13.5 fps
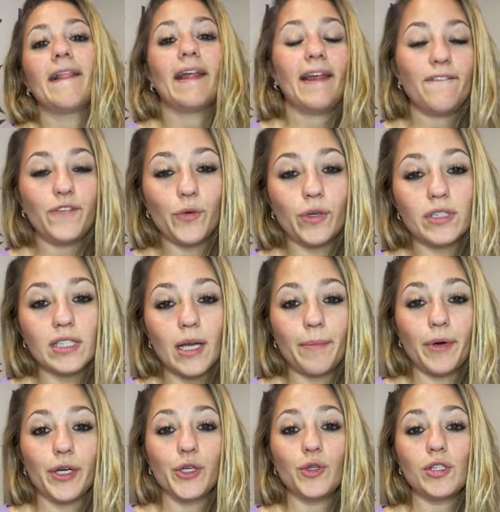If you are
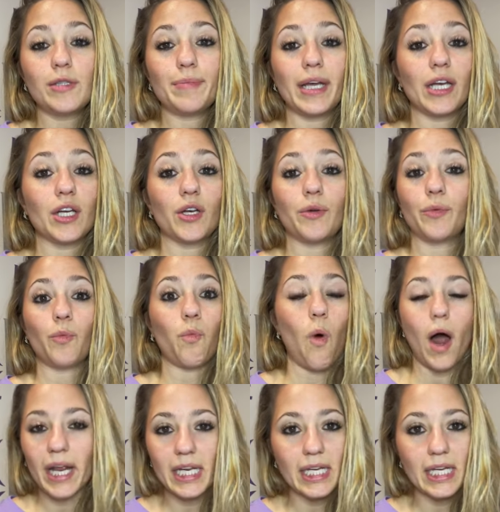someone who's been wanting